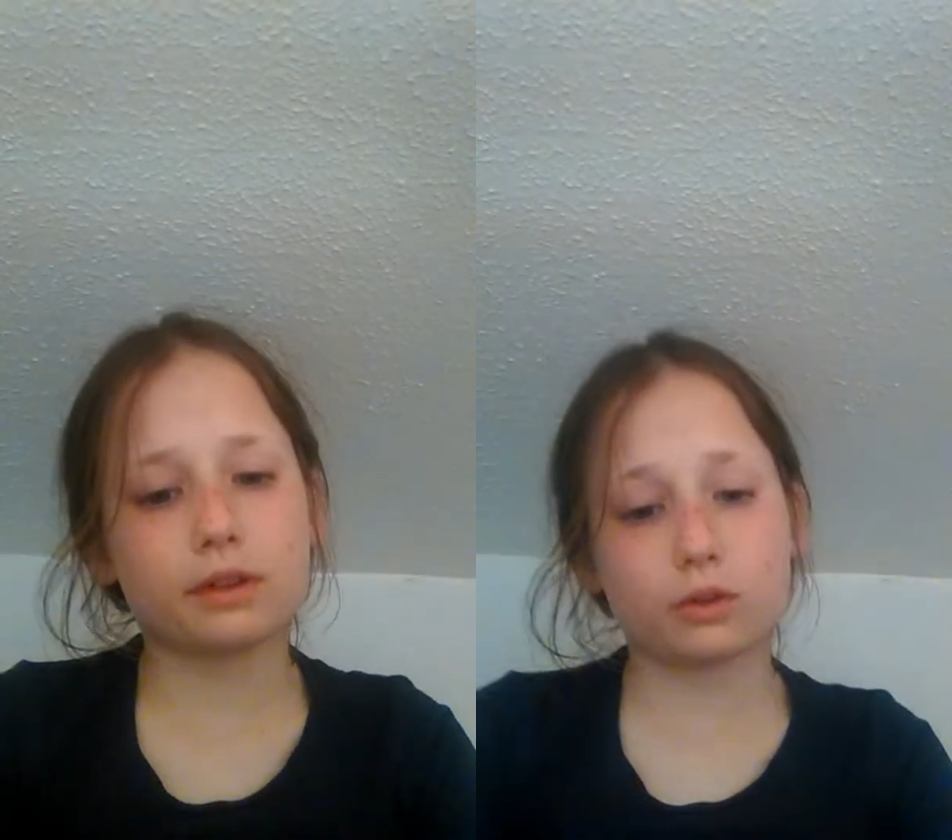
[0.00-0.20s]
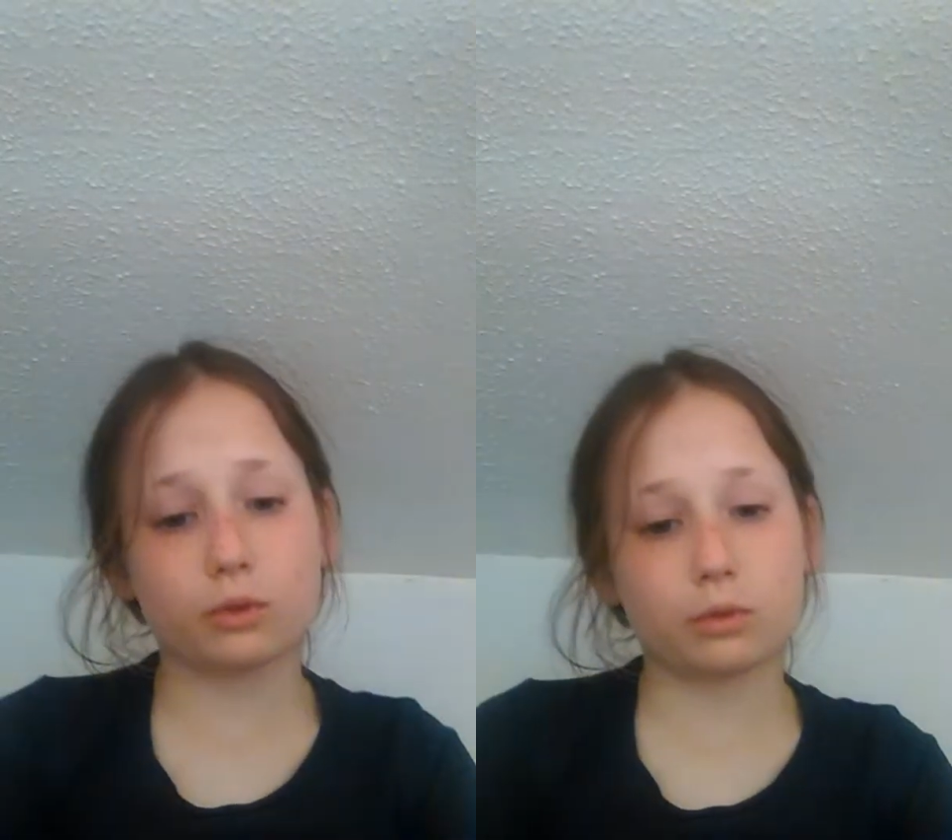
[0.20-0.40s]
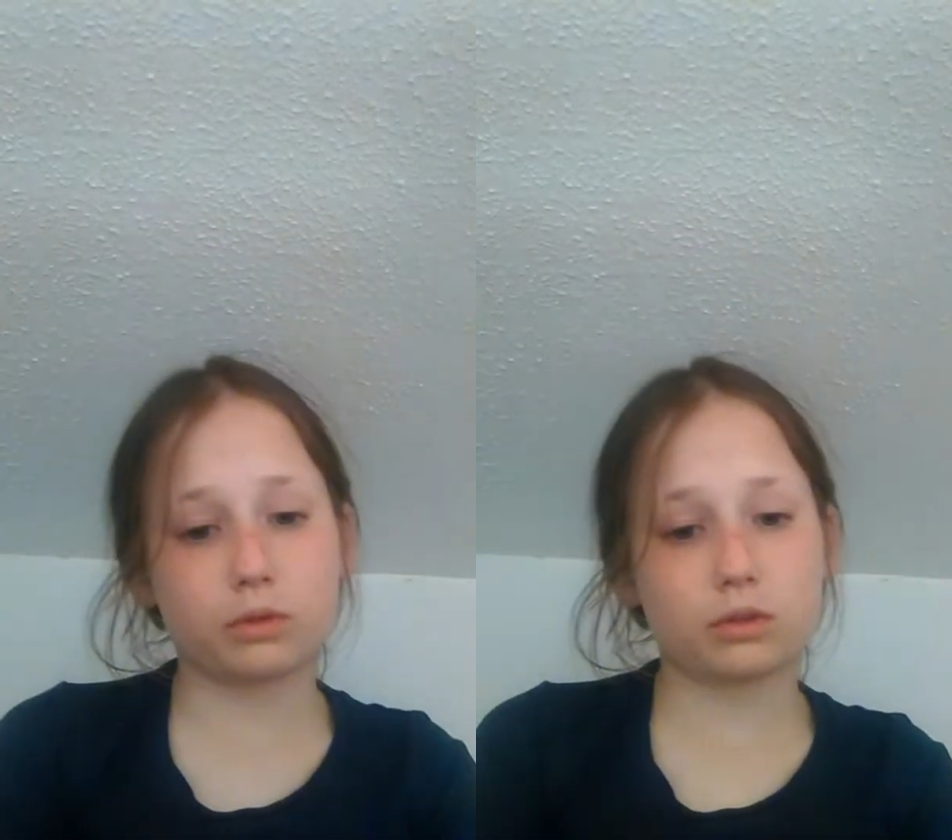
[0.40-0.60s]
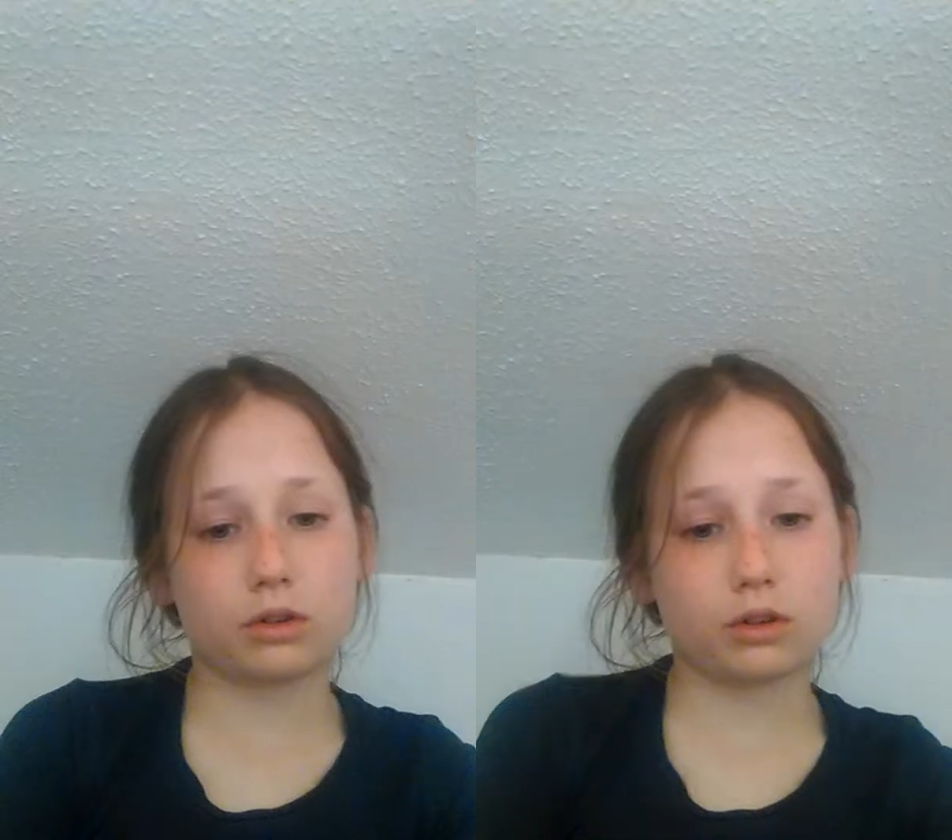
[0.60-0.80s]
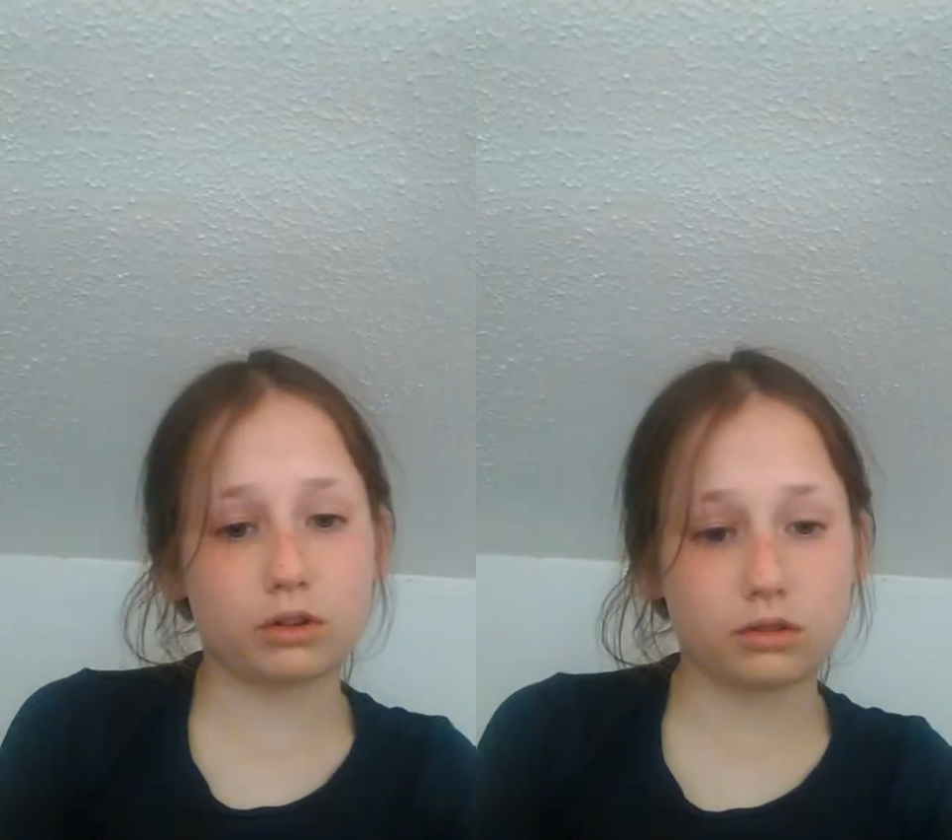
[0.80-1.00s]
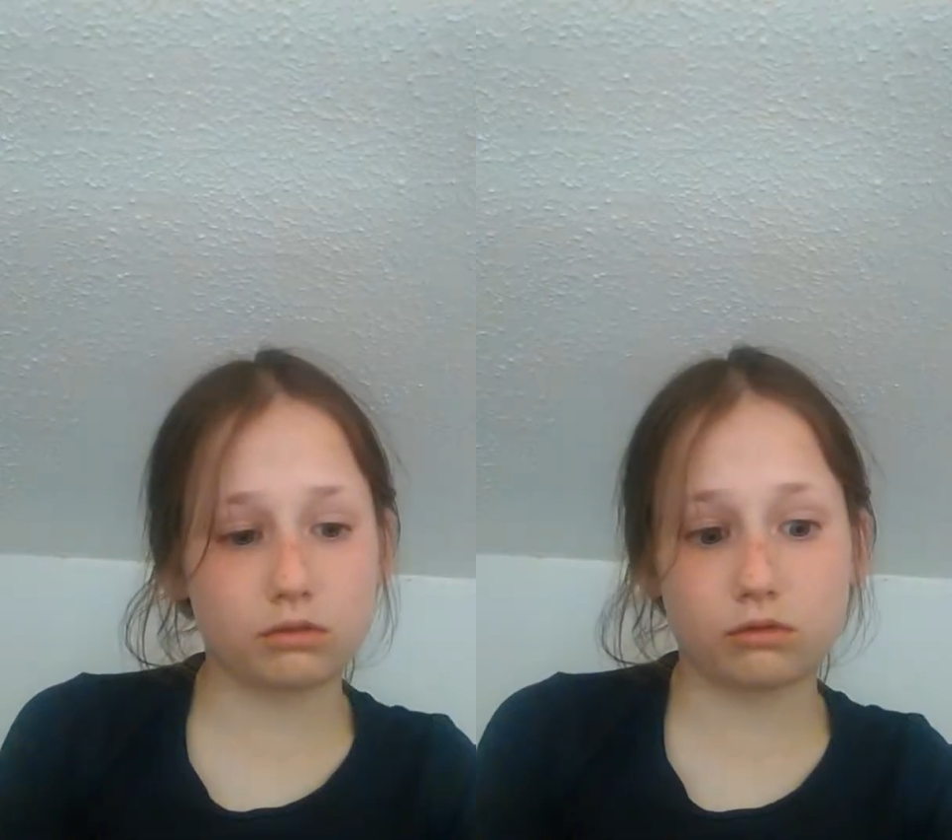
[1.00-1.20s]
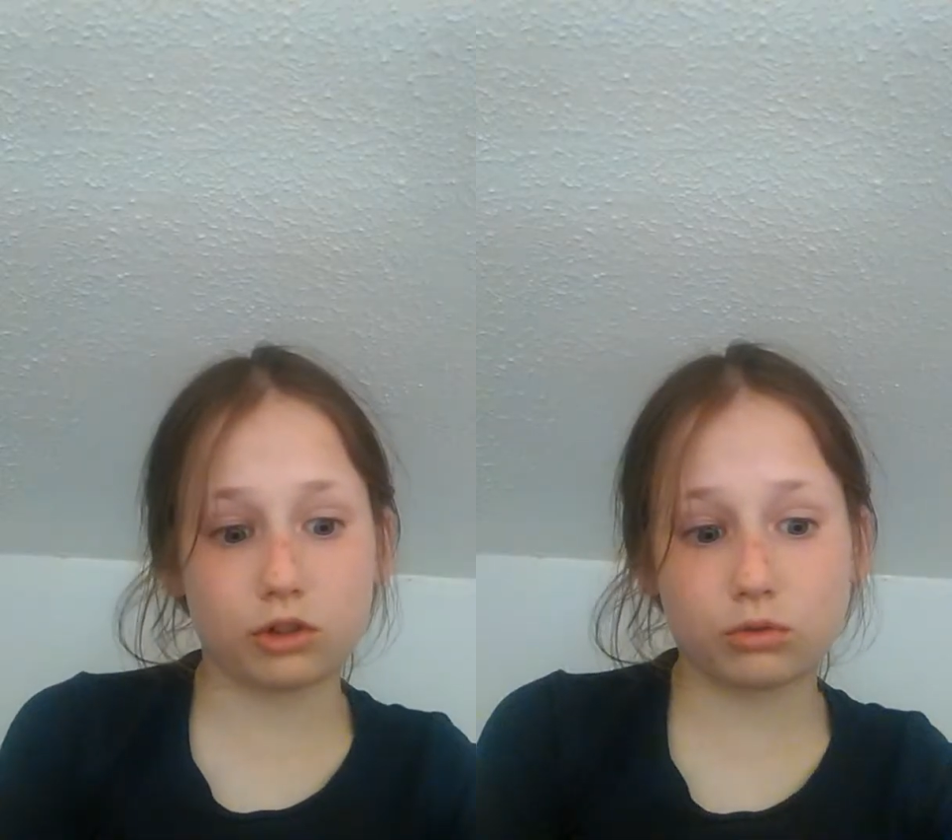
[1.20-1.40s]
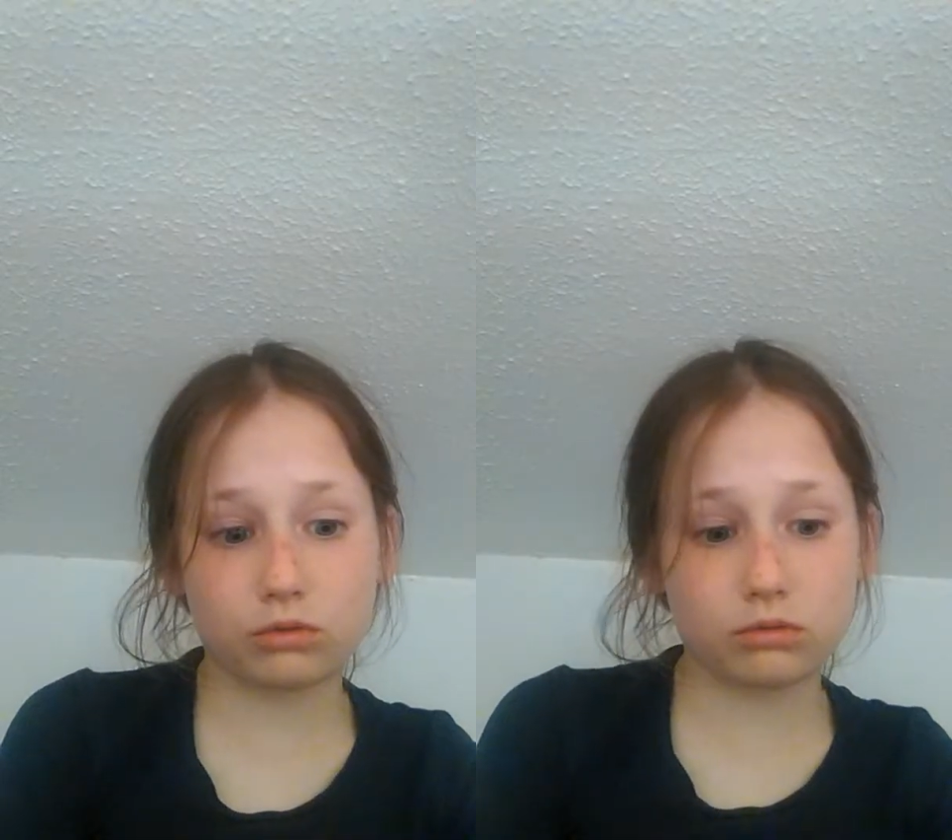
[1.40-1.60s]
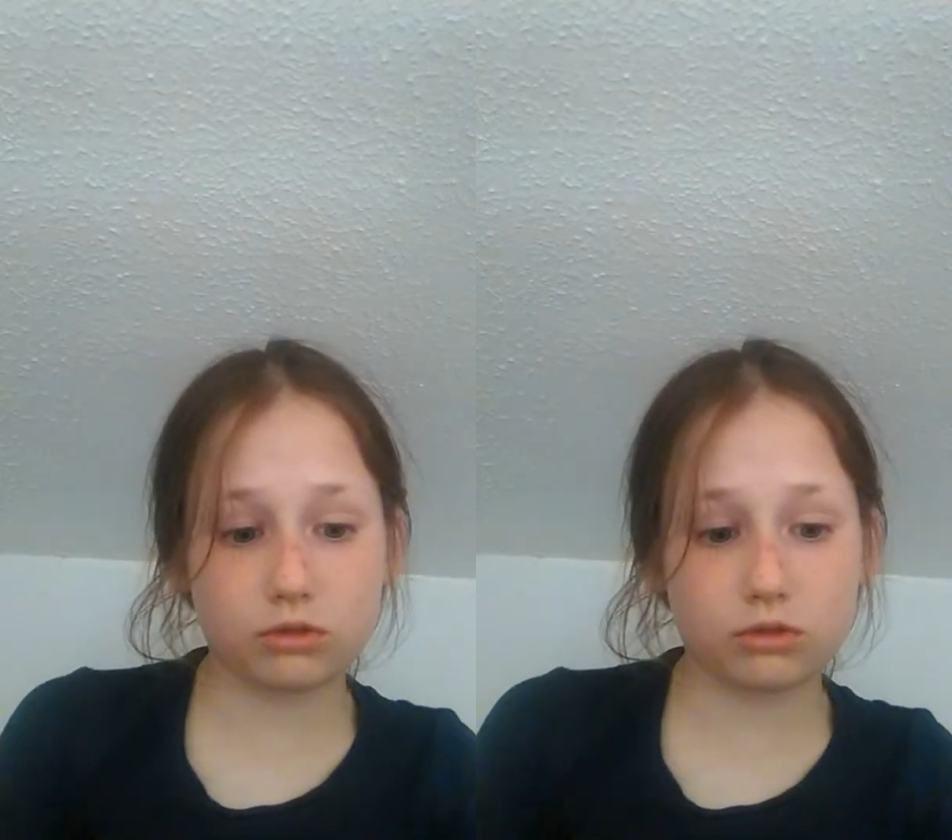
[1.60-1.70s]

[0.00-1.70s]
who are new